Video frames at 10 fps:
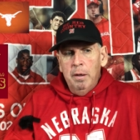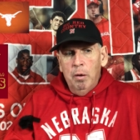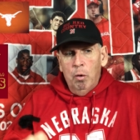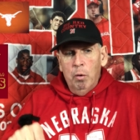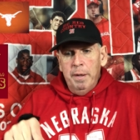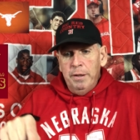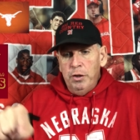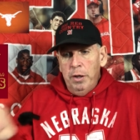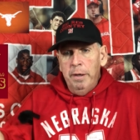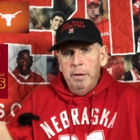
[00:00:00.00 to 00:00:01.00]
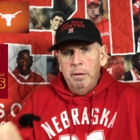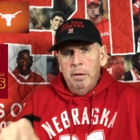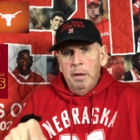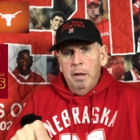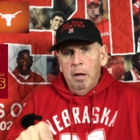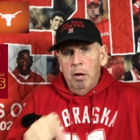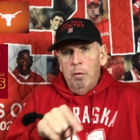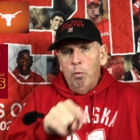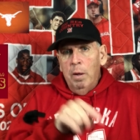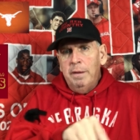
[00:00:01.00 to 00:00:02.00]
or each year
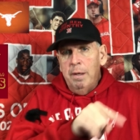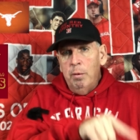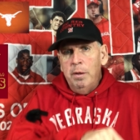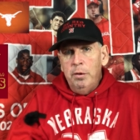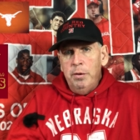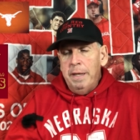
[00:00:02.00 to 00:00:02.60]
on what they want to do.